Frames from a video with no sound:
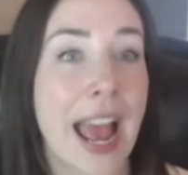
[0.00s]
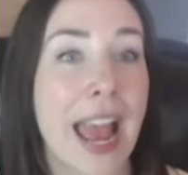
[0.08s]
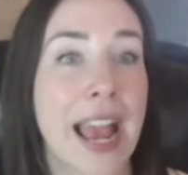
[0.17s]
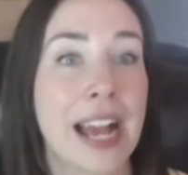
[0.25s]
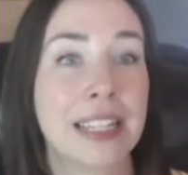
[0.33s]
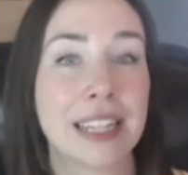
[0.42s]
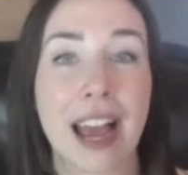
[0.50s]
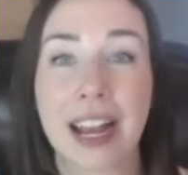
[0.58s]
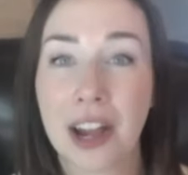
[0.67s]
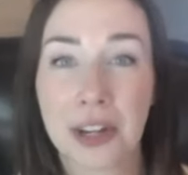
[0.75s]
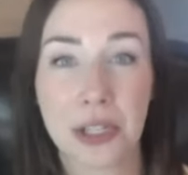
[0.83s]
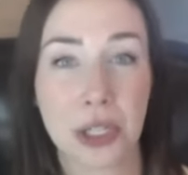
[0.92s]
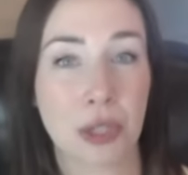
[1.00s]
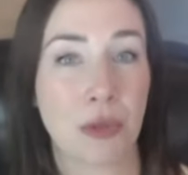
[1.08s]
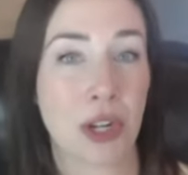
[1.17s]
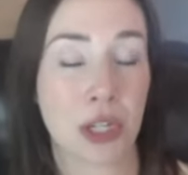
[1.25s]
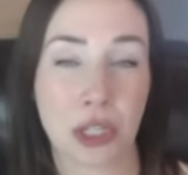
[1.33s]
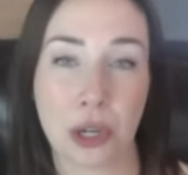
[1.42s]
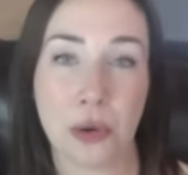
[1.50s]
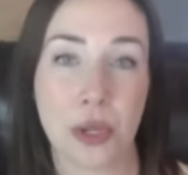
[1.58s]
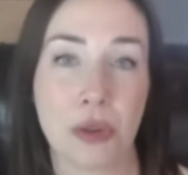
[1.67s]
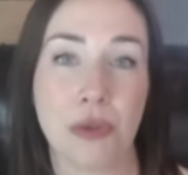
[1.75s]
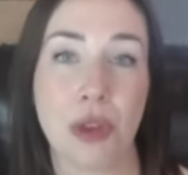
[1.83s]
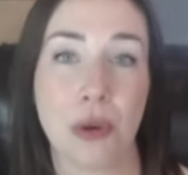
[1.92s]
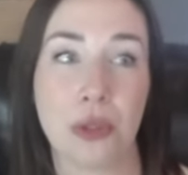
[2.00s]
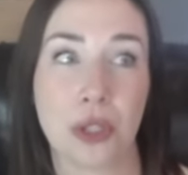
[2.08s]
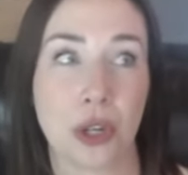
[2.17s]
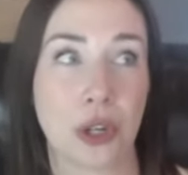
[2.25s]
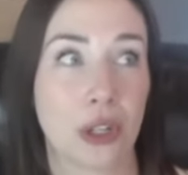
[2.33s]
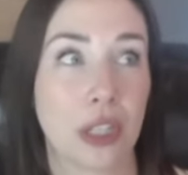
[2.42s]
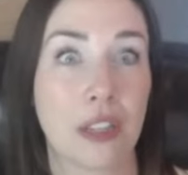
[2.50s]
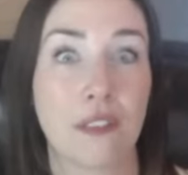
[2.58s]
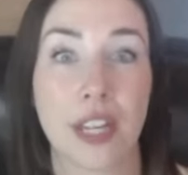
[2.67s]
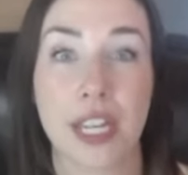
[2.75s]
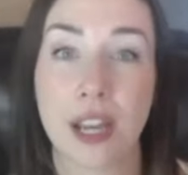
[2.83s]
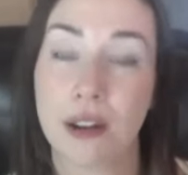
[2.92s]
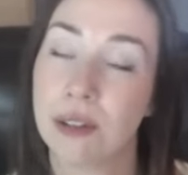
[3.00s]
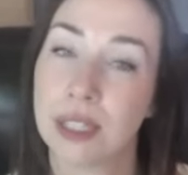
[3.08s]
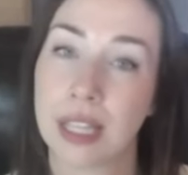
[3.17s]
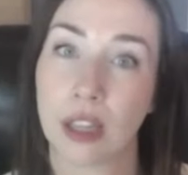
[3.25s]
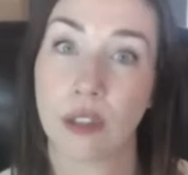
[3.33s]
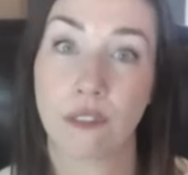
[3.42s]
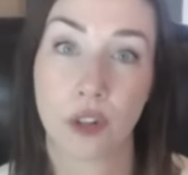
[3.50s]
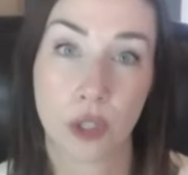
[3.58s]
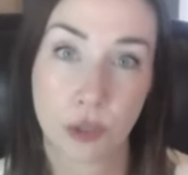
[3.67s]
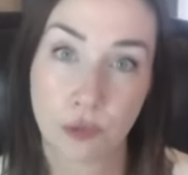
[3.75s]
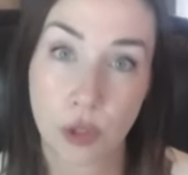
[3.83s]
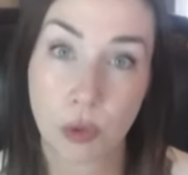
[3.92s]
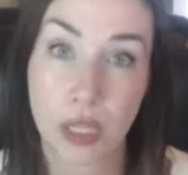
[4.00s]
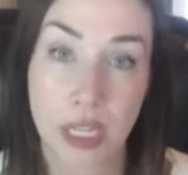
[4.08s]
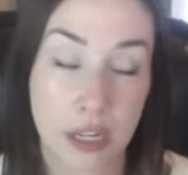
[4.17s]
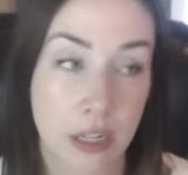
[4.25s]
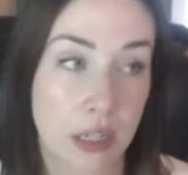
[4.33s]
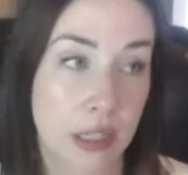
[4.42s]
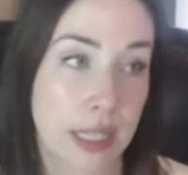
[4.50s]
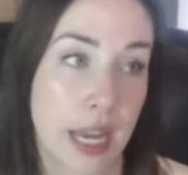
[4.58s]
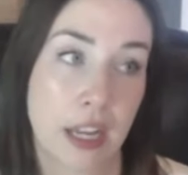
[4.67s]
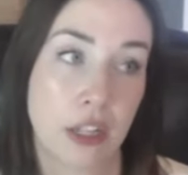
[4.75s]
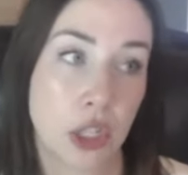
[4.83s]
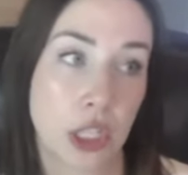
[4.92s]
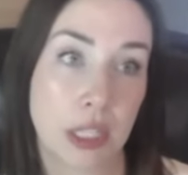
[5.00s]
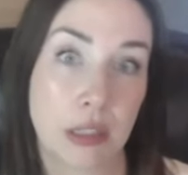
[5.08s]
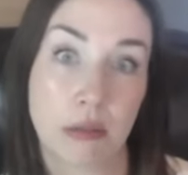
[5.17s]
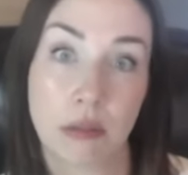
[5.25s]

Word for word: And I kind of just want to show you those early videos, like the first few years, and just